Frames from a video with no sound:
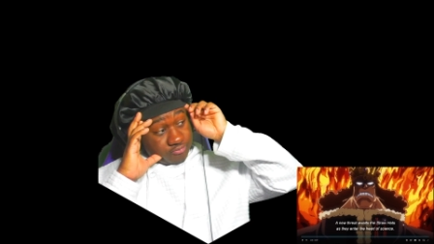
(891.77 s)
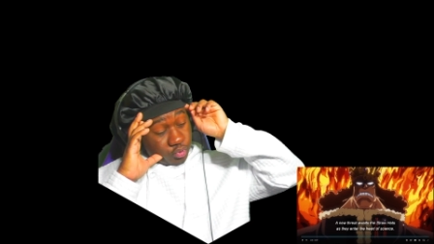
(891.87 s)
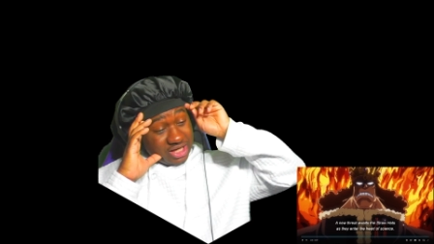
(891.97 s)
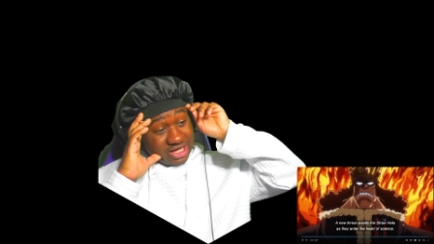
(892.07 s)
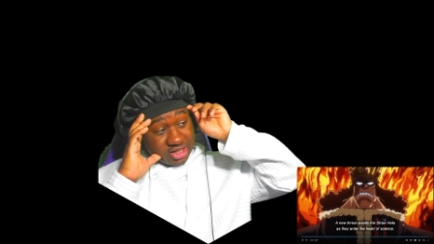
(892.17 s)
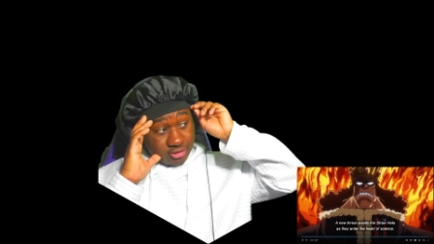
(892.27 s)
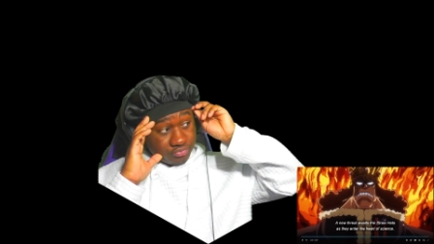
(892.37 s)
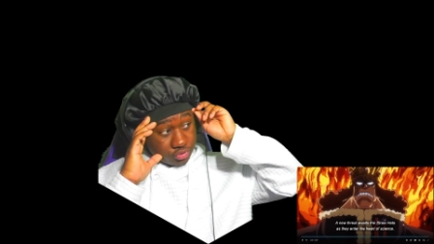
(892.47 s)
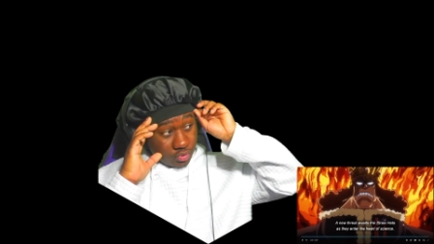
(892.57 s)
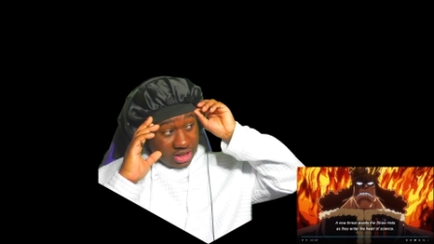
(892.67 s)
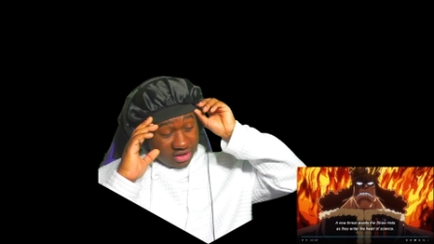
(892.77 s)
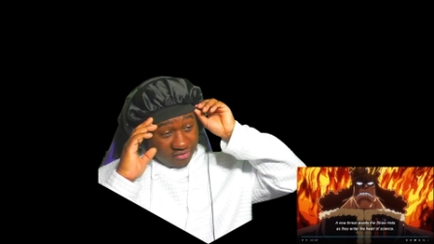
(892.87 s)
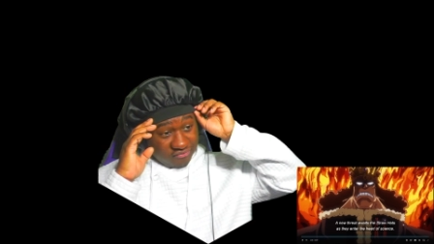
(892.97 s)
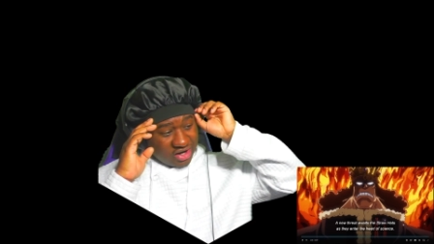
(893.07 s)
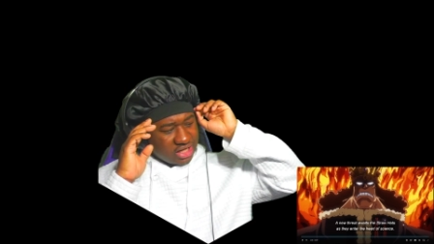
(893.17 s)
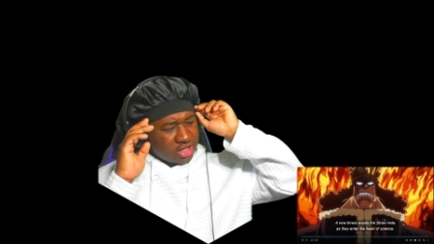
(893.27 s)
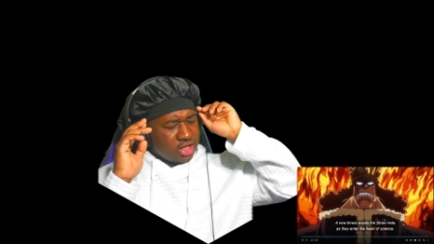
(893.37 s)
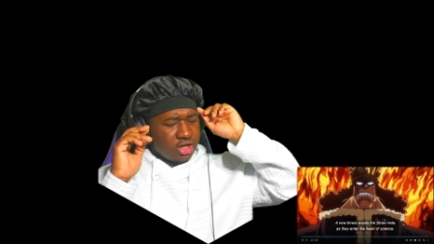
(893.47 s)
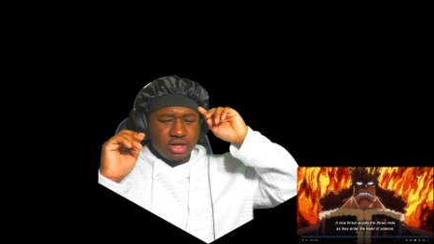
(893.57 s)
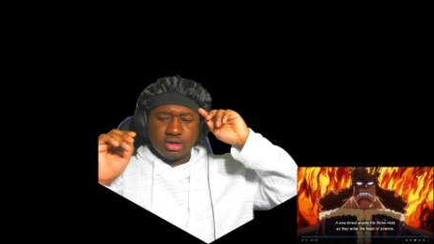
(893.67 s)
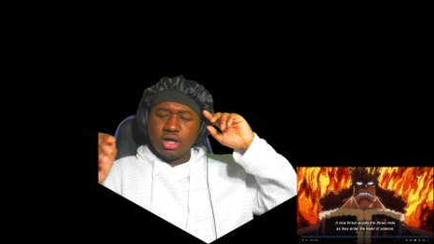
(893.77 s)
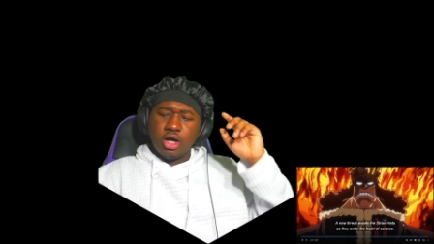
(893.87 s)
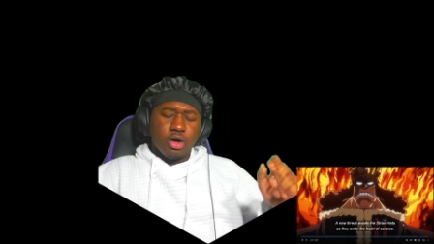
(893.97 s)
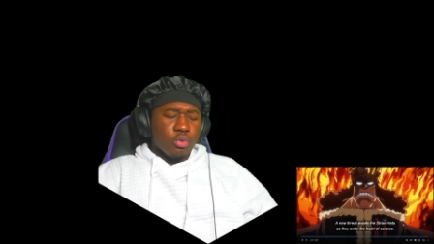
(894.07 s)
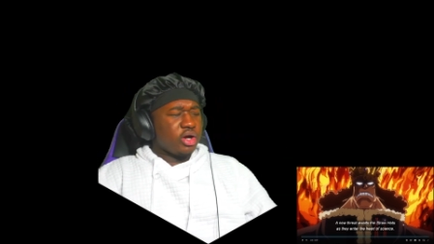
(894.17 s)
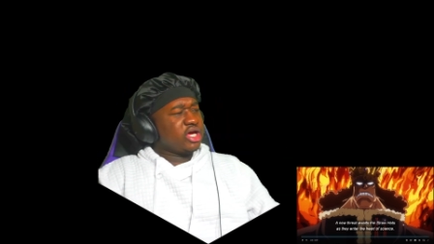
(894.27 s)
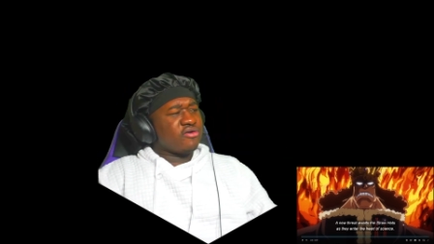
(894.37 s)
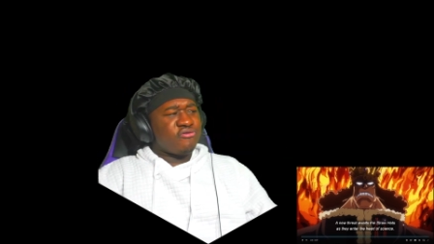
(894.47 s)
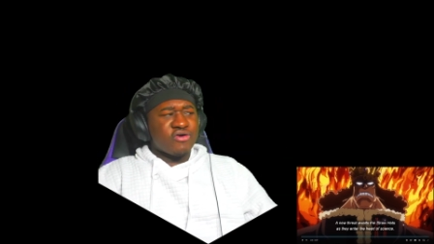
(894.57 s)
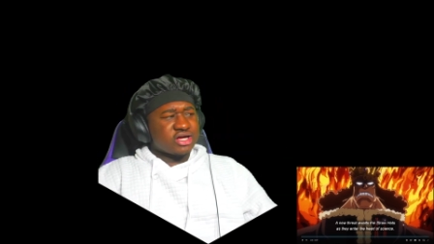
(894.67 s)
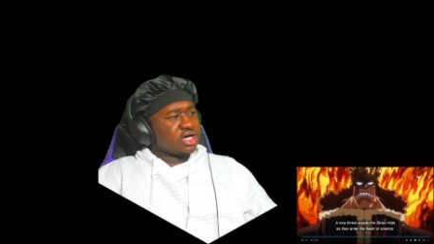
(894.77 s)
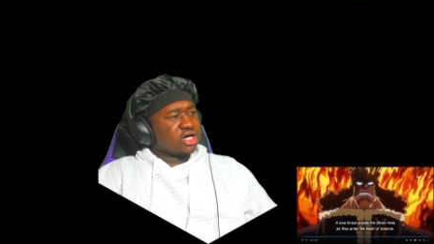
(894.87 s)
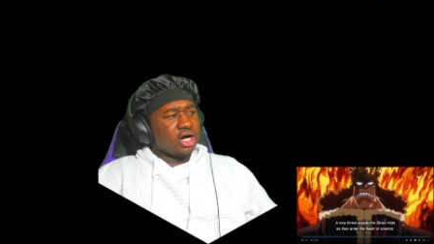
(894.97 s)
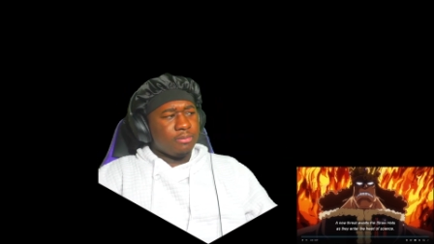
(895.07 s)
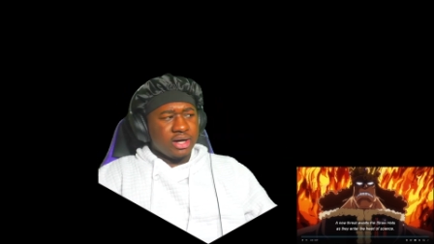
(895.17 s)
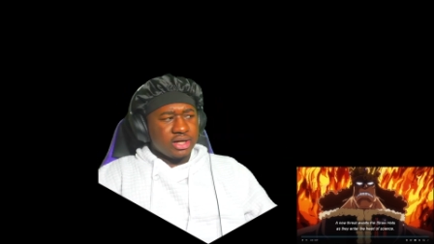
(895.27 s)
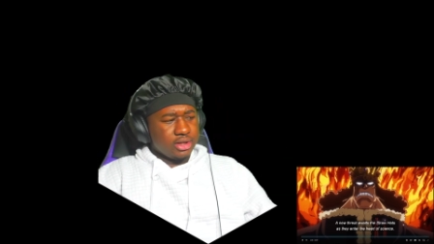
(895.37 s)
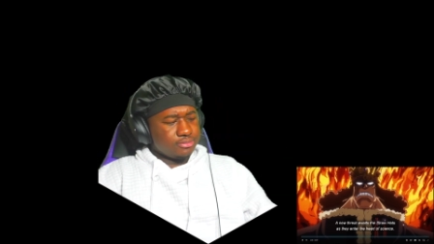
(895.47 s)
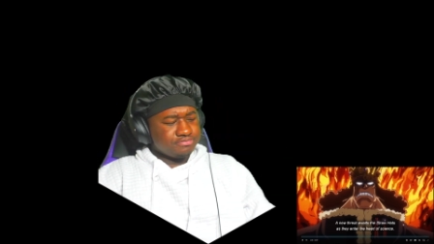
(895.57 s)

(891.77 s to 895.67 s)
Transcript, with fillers: We eating, we eating fucking good. We're eating fucking good, buddy.